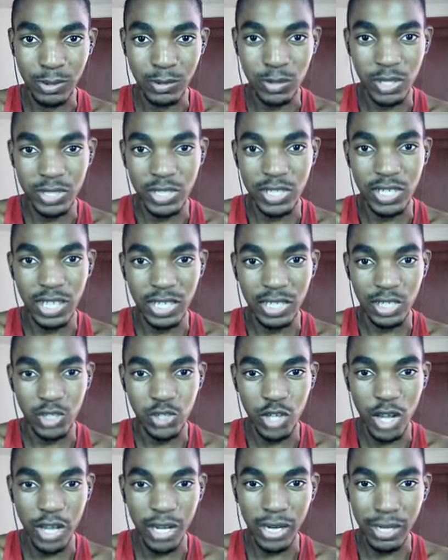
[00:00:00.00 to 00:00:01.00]
It's also just like the
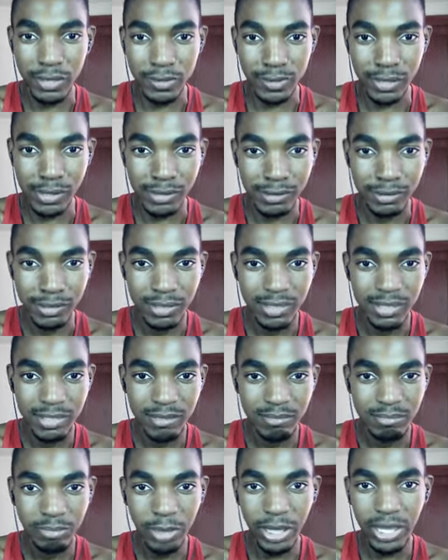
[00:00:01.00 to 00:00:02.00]
shiny. So
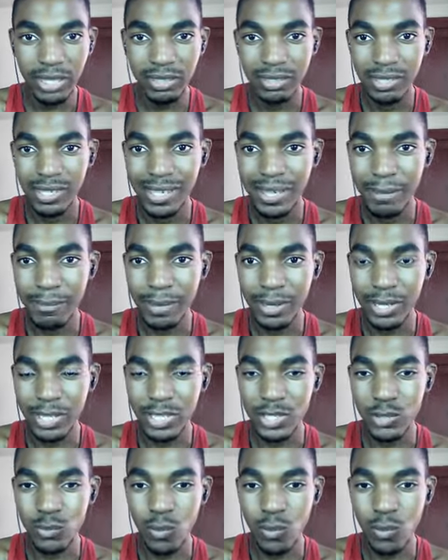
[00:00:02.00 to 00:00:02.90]
yeah, but this